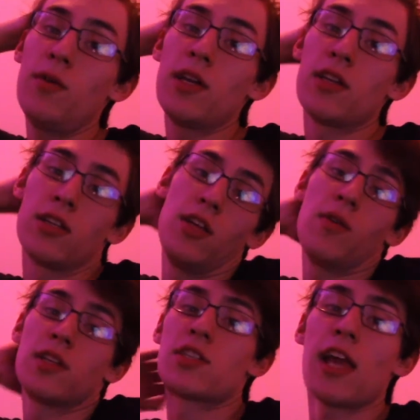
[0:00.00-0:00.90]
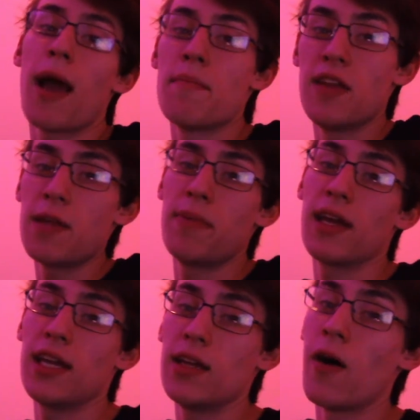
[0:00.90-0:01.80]
can say I'm
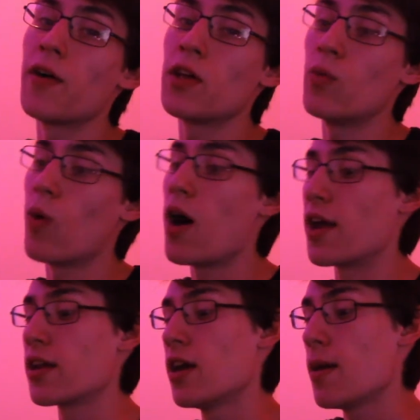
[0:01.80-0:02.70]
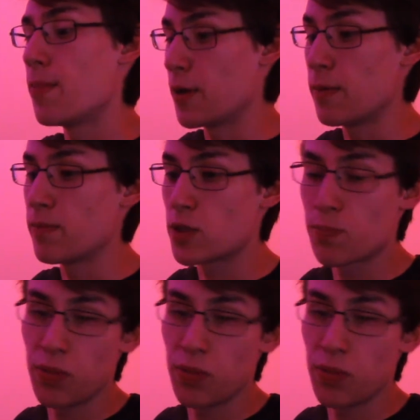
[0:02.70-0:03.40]
nitpicking all you want, but